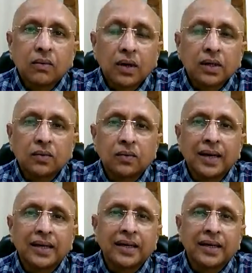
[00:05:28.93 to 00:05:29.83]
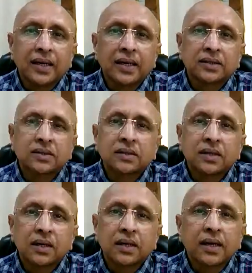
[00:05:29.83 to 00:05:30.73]
one recollects
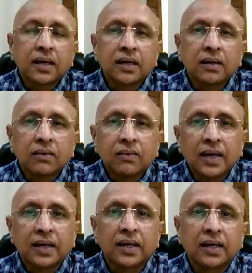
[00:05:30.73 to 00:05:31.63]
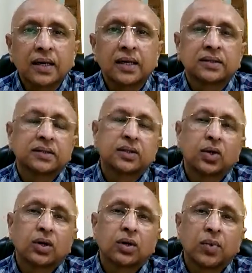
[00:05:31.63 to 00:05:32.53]
the
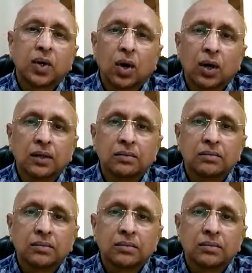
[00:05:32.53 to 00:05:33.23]
thought of God.